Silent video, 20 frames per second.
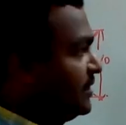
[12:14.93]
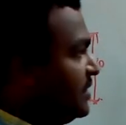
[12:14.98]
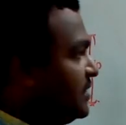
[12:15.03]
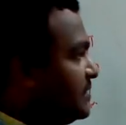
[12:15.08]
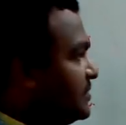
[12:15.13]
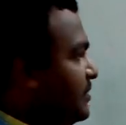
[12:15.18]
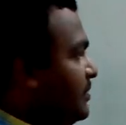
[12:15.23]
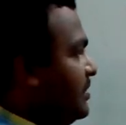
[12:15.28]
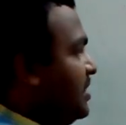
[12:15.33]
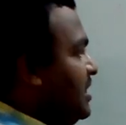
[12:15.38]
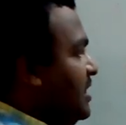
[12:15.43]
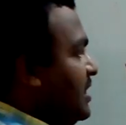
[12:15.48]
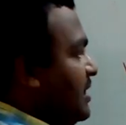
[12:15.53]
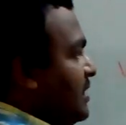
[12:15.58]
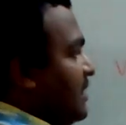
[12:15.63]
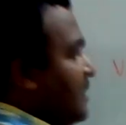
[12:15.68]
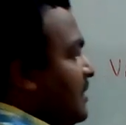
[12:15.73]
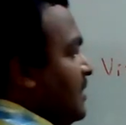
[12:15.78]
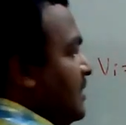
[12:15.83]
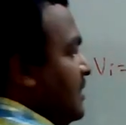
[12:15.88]
So
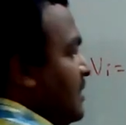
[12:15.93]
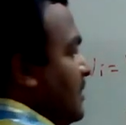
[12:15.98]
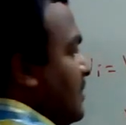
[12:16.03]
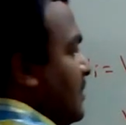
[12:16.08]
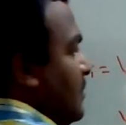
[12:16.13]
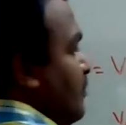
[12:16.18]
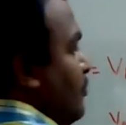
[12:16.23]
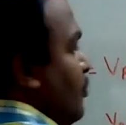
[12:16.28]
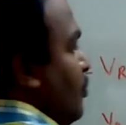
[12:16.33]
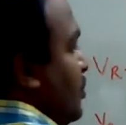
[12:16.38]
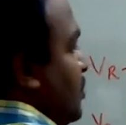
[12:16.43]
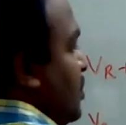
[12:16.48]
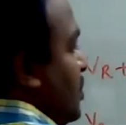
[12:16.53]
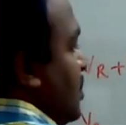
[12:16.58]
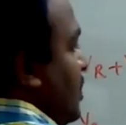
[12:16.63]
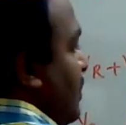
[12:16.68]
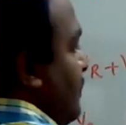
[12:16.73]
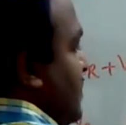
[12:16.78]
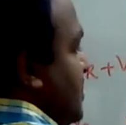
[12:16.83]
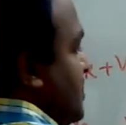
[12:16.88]
here both
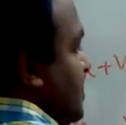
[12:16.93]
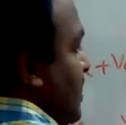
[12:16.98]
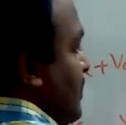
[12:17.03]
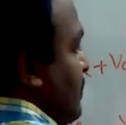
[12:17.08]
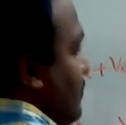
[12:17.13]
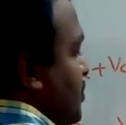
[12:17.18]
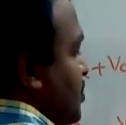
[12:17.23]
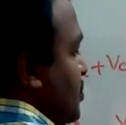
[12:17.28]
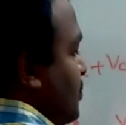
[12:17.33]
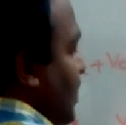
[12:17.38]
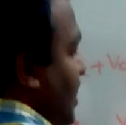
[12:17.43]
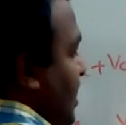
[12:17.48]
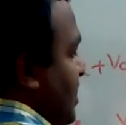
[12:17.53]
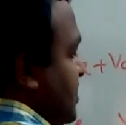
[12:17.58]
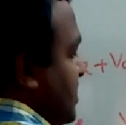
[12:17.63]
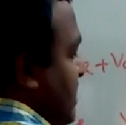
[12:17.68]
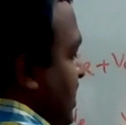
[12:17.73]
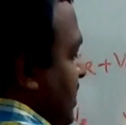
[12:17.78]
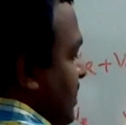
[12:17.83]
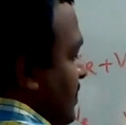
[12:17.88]
tau is equals to
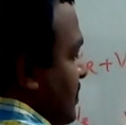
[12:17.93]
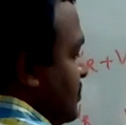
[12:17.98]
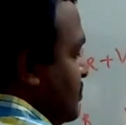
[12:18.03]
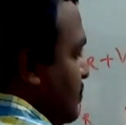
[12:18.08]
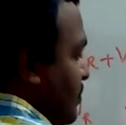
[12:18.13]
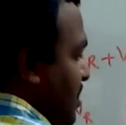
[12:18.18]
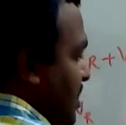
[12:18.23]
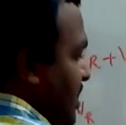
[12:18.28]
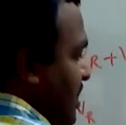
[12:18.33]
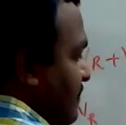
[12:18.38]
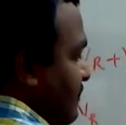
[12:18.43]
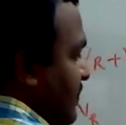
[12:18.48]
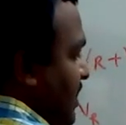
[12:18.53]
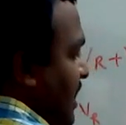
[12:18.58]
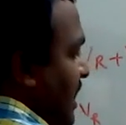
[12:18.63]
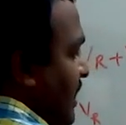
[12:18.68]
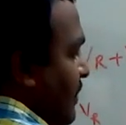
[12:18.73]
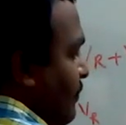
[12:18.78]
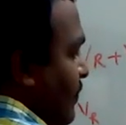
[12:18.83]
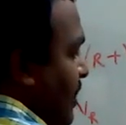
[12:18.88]
Rc. So here we
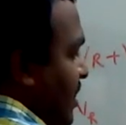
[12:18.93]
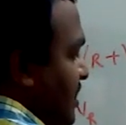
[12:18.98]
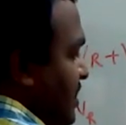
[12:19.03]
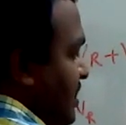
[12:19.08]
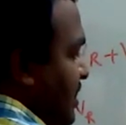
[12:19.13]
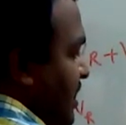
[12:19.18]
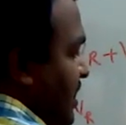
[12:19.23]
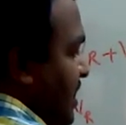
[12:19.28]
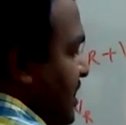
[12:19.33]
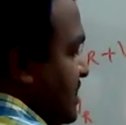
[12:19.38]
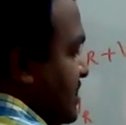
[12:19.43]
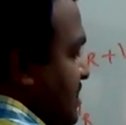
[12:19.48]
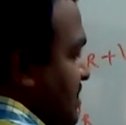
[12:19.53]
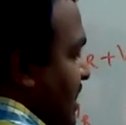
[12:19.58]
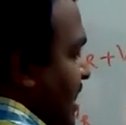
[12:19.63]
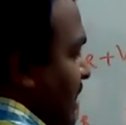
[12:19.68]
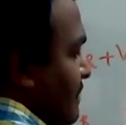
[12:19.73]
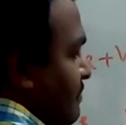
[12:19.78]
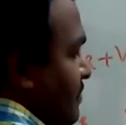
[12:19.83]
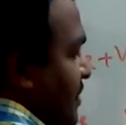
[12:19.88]
have one thing is
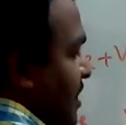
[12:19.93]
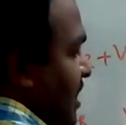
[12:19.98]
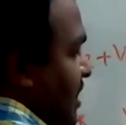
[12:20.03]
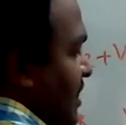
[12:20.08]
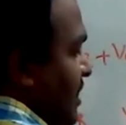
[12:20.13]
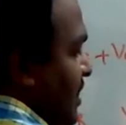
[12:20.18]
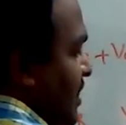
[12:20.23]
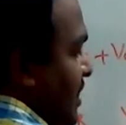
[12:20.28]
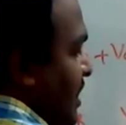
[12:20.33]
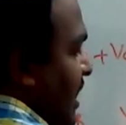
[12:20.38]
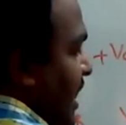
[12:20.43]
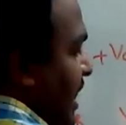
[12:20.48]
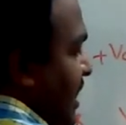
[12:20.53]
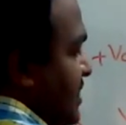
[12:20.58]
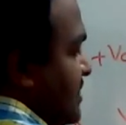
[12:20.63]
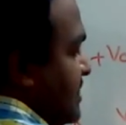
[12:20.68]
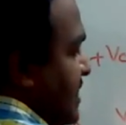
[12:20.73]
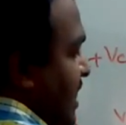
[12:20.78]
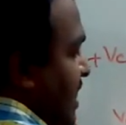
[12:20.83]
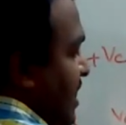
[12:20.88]
time period
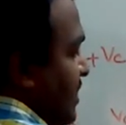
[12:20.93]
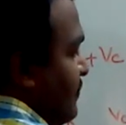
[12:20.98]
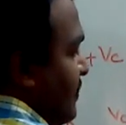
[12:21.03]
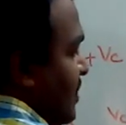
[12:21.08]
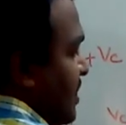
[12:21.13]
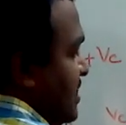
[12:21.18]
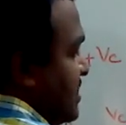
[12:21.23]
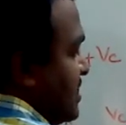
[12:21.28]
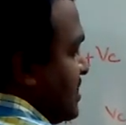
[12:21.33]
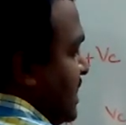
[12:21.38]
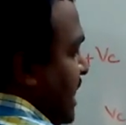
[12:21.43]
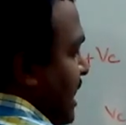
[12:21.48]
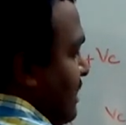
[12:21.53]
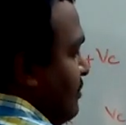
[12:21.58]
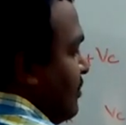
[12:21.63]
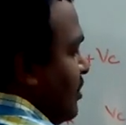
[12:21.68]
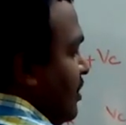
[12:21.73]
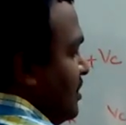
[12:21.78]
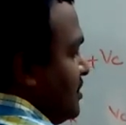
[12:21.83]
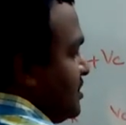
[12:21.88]
and second one is
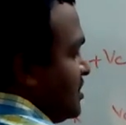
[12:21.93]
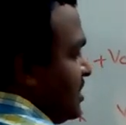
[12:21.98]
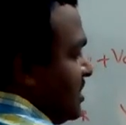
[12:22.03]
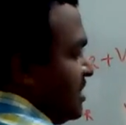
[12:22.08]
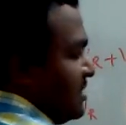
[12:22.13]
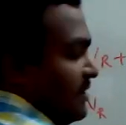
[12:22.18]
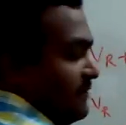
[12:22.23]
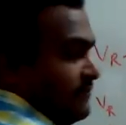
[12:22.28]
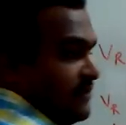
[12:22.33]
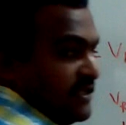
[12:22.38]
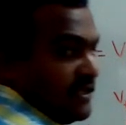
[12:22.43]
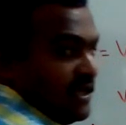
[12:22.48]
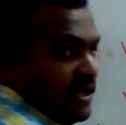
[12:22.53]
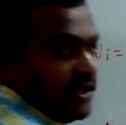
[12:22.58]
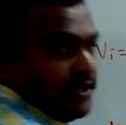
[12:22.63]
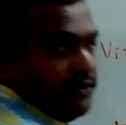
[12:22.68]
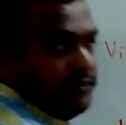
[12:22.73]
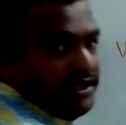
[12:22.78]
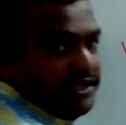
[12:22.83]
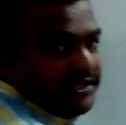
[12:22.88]
time constant of the
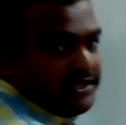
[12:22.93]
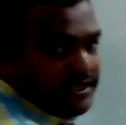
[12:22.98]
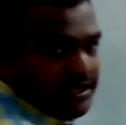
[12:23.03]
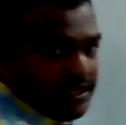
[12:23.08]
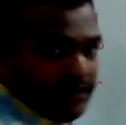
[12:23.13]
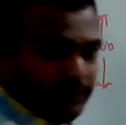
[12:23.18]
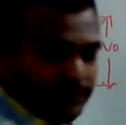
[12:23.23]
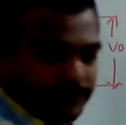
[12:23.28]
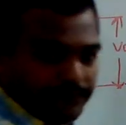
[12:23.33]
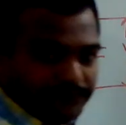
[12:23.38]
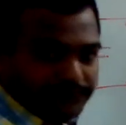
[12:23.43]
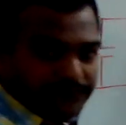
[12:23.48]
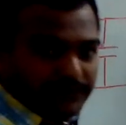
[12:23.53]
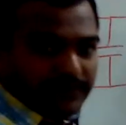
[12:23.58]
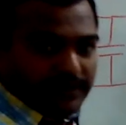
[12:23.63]
circuit is tau.